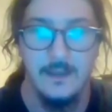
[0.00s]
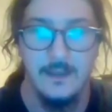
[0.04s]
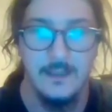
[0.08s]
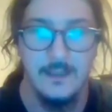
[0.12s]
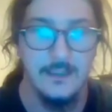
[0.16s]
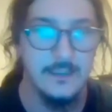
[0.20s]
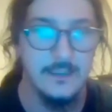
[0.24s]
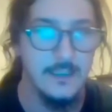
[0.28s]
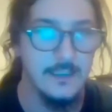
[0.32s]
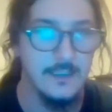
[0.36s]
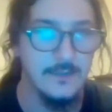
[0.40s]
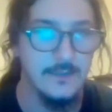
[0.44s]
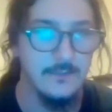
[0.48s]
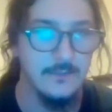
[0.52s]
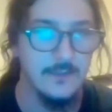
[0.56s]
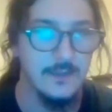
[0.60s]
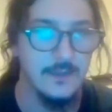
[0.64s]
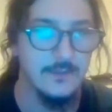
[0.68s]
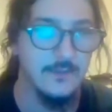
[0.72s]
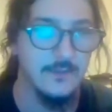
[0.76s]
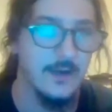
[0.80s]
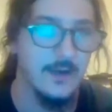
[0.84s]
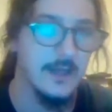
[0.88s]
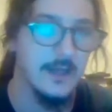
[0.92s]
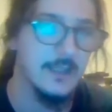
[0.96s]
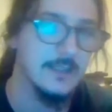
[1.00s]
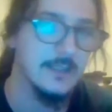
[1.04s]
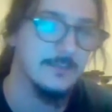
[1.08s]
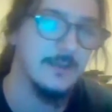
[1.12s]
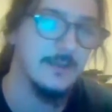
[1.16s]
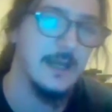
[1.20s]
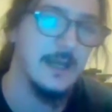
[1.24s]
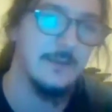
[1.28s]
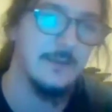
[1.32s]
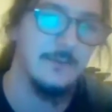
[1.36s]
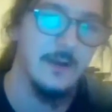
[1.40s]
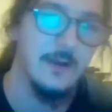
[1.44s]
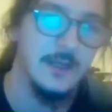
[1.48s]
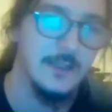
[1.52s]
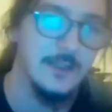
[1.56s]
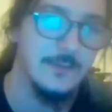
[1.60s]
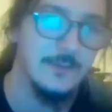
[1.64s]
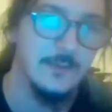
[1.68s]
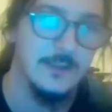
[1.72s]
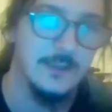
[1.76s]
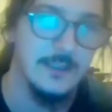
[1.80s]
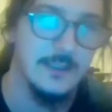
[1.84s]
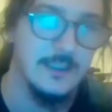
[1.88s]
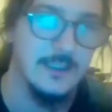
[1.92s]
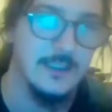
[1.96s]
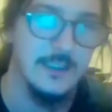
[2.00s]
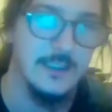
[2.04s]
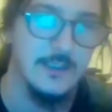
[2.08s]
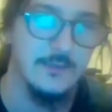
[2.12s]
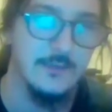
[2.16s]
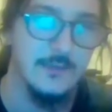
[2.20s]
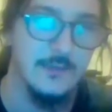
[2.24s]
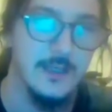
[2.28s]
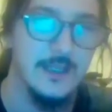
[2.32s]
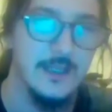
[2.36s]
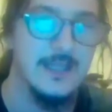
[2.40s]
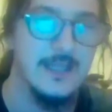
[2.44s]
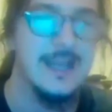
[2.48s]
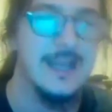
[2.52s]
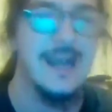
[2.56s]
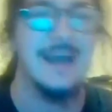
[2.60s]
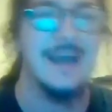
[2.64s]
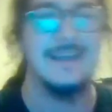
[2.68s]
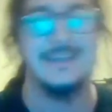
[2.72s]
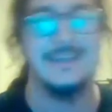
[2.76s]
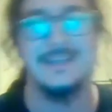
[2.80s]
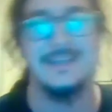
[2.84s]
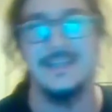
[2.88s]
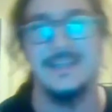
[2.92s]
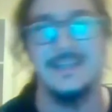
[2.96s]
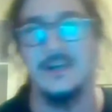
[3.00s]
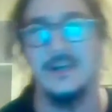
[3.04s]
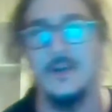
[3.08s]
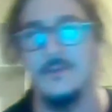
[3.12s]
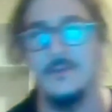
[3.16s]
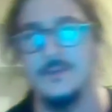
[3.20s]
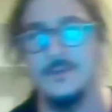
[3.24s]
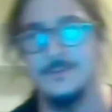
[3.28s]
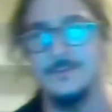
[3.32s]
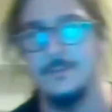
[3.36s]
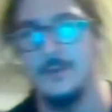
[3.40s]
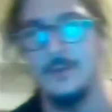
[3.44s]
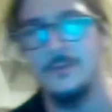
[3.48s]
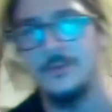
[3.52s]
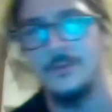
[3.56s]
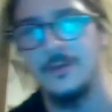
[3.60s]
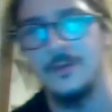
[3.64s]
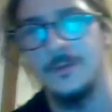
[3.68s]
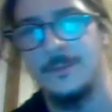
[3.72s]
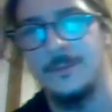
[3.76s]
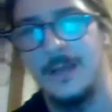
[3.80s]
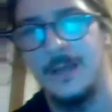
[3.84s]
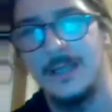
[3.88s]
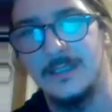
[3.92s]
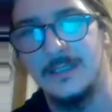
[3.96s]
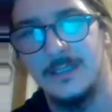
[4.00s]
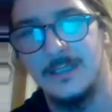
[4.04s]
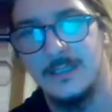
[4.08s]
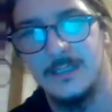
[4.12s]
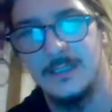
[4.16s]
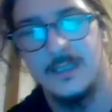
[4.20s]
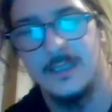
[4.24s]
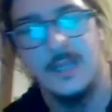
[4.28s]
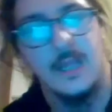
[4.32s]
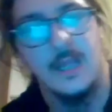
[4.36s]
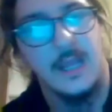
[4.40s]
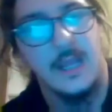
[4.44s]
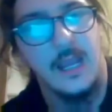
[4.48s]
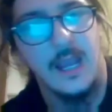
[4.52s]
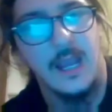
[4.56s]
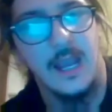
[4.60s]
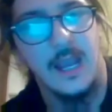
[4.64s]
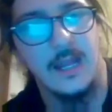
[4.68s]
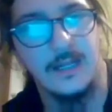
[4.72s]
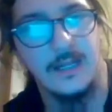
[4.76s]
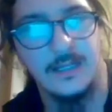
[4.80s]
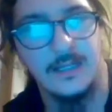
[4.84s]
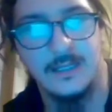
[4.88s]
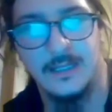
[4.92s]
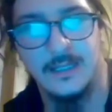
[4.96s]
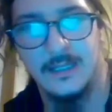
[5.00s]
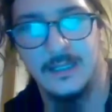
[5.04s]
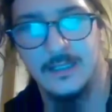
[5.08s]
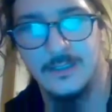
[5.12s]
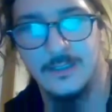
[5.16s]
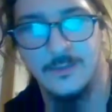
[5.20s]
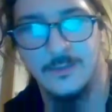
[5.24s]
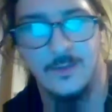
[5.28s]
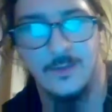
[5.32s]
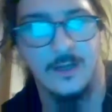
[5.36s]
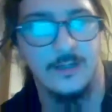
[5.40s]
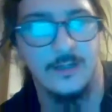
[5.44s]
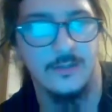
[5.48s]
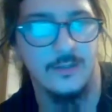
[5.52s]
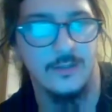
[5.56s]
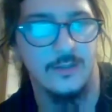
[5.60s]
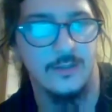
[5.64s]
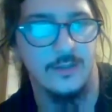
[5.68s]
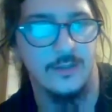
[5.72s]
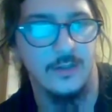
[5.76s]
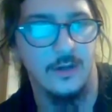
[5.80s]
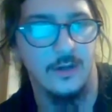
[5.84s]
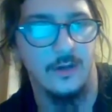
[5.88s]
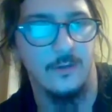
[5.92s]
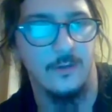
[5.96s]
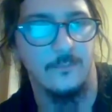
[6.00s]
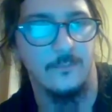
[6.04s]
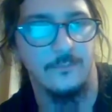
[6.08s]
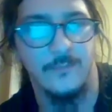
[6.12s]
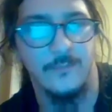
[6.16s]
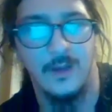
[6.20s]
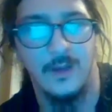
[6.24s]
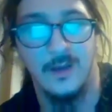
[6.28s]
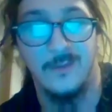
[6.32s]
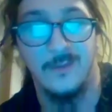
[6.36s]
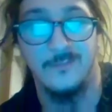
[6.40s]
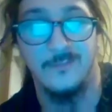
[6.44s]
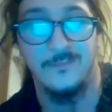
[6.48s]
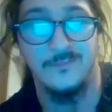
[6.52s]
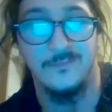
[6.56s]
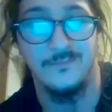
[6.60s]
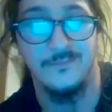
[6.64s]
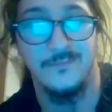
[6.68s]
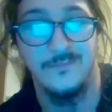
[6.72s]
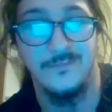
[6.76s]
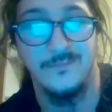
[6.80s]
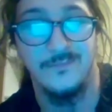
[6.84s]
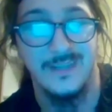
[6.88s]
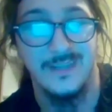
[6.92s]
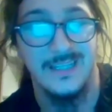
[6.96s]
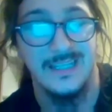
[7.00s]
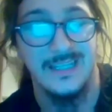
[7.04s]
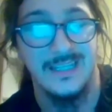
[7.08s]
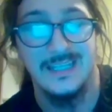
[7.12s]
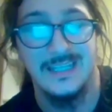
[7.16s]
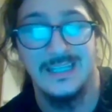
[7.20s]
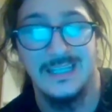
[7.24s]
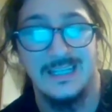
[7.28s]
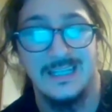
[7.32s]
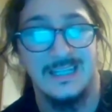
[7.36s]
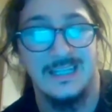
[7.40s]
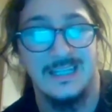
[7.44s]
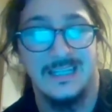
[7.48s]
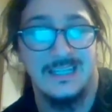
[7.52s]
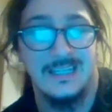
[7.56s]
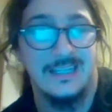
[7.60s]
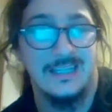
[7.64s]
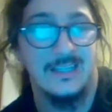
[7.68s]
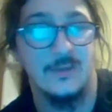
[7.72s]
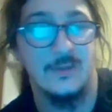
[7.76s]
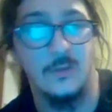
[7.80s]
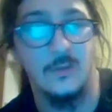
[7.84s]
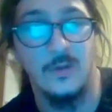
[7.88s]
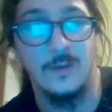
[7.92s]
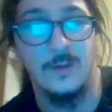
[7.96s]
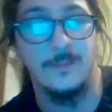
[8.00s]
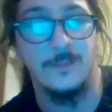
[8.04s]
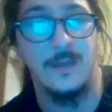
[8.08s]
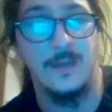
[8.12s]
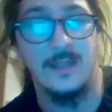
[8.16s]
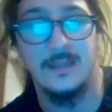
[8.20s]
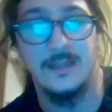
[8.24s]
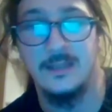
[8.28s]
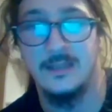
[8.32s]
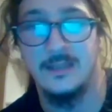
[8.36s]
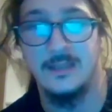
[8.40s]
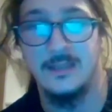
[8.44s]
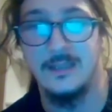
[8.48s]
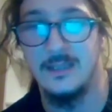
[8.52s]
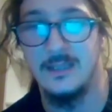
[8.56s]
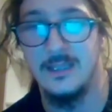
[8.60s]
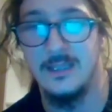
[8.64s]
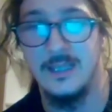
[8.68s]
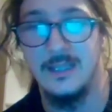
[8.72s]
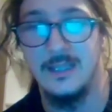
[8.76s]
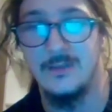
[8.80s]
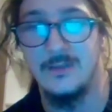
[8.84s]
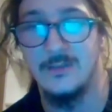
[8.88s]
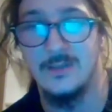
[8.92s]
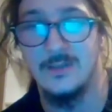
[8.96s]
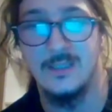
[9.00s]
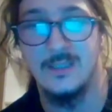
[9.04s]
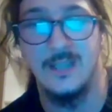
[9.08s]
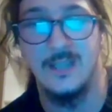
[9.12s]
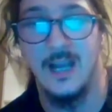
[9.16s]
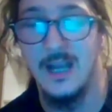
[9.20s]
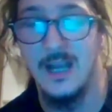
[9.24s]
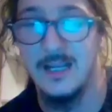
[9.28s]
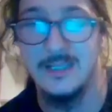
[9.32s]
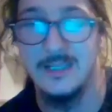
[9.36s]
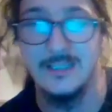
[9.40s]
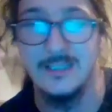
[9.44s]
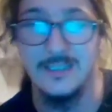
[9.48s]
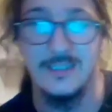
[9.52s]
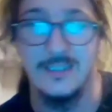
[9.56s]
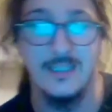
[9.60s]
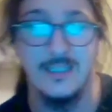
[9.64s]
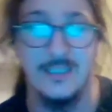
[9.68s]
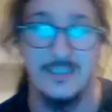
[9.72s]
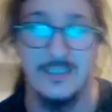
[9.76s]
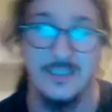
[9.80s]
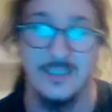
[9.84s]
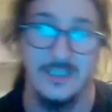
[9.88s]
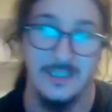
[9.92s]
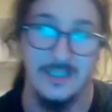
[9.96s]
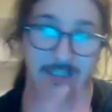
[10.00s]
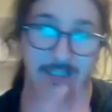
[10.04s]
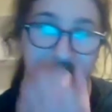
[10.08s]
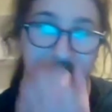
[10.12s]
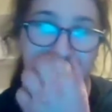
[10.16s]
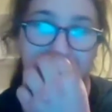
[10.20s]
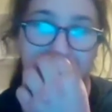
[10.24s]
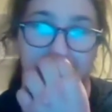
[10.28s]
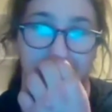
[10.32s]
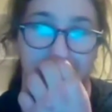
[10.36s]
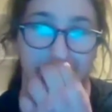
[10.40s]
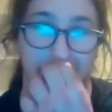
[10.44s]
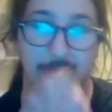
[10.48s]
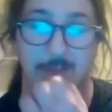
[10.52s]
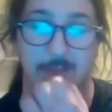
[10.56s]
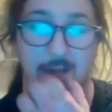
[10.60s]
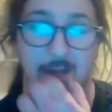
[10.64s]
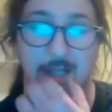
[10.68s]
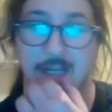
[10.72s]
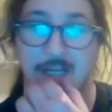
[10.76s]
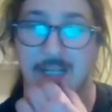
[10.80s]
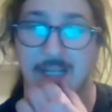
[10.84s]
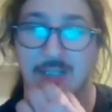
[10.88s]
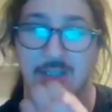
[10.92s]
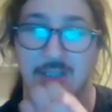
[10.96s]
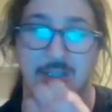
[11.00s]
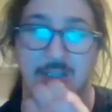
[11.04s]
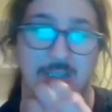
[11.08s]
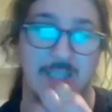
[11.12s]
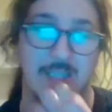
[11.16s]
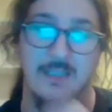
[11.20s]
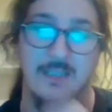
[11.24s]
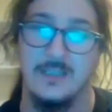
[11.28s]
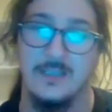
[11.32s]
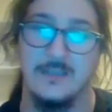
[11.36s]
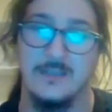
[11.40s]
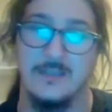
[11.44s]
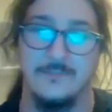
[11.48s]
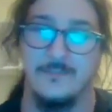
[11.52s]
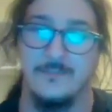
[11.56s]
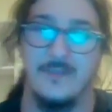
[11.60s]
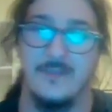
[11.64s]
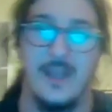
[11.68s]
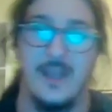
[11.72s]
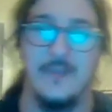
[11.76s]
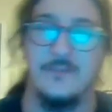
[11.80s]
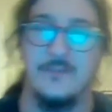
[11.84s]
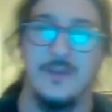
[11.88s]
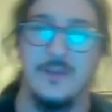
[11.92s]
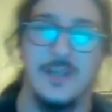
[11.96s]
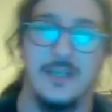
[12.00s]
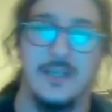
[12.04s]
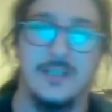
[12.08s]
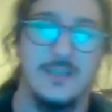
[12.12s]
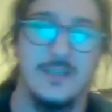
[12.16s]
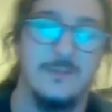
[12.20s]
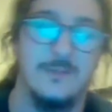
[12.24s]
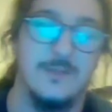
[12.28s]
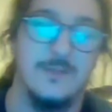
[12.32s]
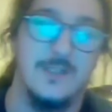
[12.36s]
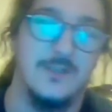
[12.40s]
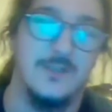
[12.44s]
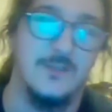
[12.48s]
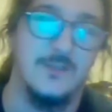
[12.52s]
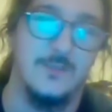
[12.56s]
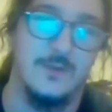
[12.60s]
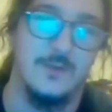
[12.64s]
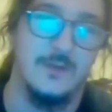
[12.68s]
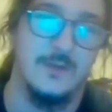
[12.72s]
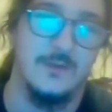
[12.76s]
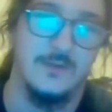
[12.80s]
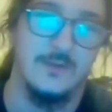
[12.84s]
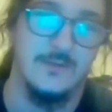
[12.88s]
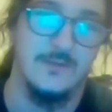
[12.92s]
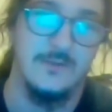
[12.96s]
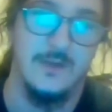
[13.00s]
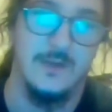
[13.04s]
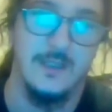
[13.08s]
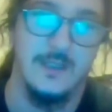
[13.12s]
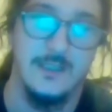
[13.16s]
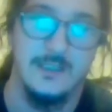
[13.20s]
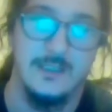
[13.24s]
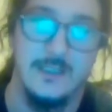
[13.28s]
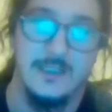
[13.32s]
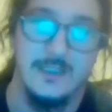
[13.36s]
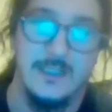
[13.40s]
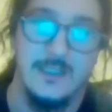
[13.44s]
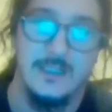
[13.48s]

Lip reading: The decision for this fight is at minus 163. I think that covers both of your bases, and I think that's the right thing to go. You could bet either side decision, but I feel like it's going to be a super close fight.